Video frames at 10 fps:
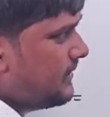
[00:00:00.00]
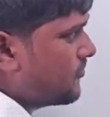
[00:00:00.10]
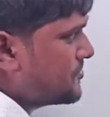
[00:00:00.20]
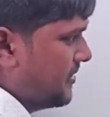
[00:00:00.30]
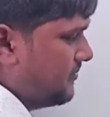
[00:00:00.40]
the
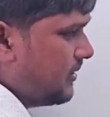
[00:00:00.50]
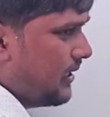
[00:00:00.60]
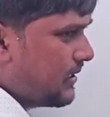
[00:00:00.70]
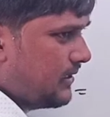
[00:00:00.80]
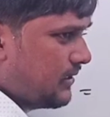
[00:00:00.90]
question,
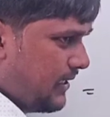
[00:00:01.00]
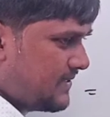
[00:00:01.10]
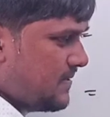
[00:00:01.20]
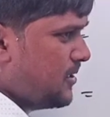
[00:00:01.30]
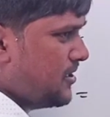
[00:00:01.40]
in
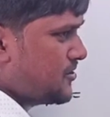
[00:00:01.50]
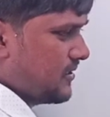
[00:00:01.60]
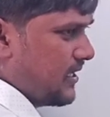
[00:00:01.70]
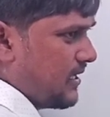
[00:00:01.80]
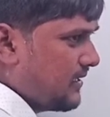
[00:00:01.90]

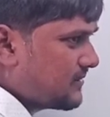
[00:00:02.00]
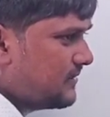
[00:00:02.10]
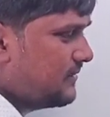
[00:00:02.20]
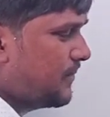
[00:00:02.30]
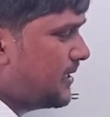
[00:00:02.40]
examination, they are asked,
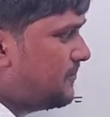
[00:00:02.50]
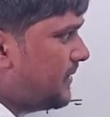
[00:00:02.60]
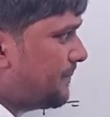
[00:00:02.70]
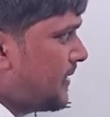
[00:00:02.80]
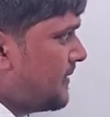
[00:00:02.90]
might
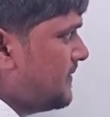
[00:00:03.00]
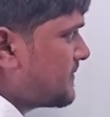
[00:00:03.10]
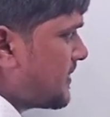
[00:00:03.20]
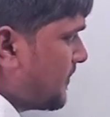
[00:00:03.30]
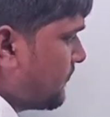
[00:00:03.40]
be
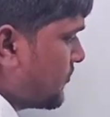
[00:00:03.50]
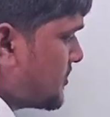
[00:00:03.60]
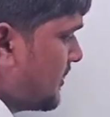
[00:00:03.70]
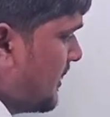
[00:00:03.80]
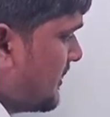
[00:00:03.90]
this type of
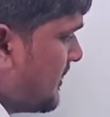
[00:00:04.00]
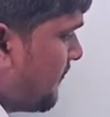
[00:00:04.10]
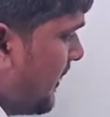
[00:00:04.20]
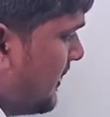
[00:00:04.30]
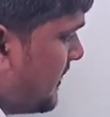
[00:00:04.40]
question, then
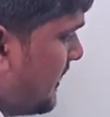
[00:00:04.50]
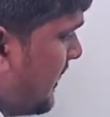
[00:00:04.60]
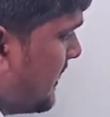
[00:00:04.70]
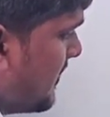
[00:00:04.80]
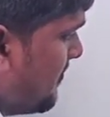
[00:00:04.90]
find the
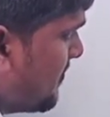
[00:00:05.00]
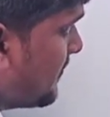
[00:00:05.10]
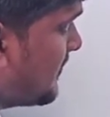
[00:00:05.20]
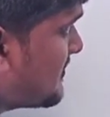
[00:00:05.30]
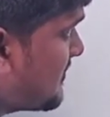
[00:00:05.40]
m
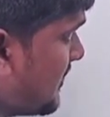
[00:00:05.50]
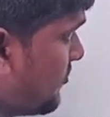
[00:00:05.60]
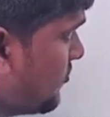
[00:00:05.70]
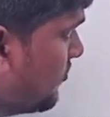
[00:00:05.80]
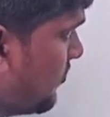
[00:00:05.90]
plus 3
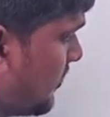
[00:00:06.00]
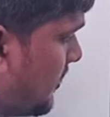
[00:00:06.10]
to